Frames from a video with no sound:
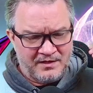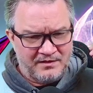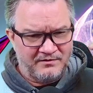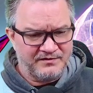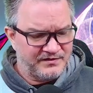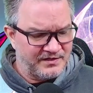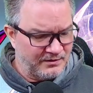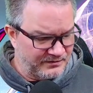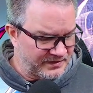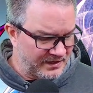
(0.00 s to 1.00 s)

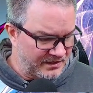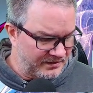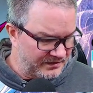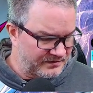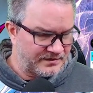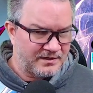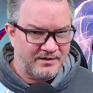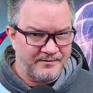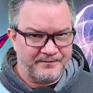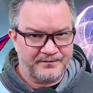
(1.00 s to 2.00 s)
single target.
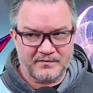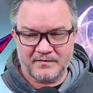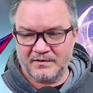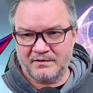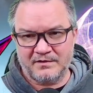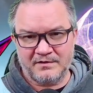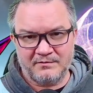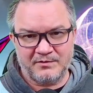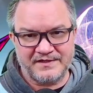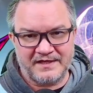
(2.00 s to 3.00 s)

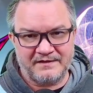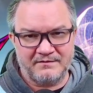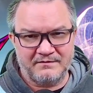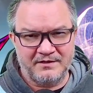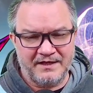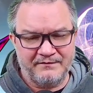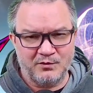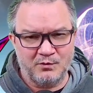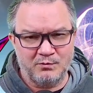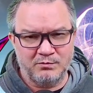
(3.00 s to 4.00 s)
What is that?
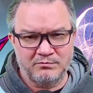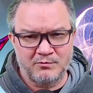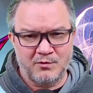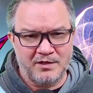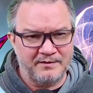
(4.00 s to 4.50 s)
Level 1